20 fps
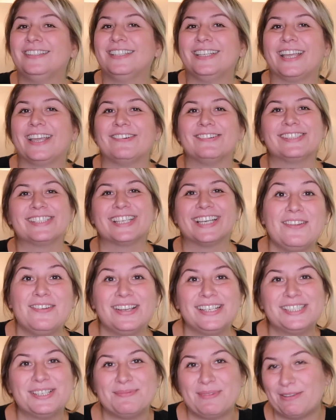it was,
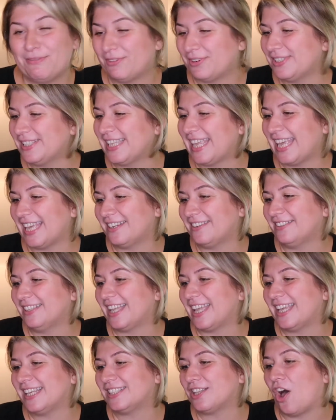anyway, so my first candle
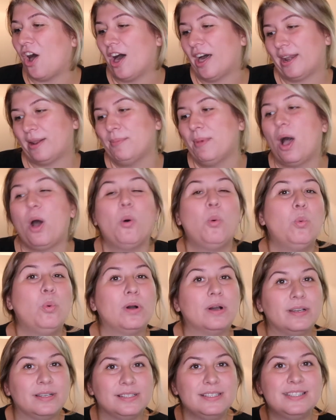is Autumn
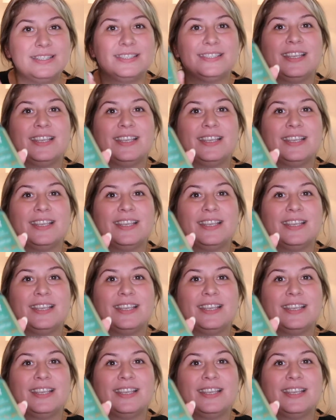Woods.